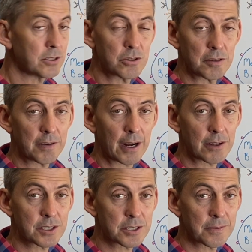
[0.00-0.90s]
to the
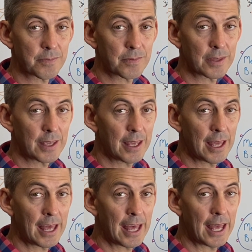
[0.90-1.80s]
virus.
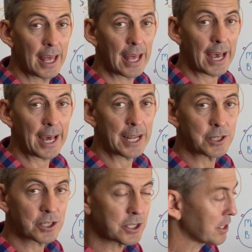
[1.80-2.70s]
And it
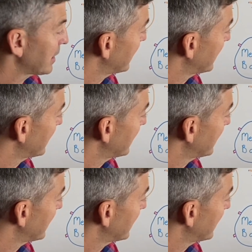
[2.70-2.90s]
just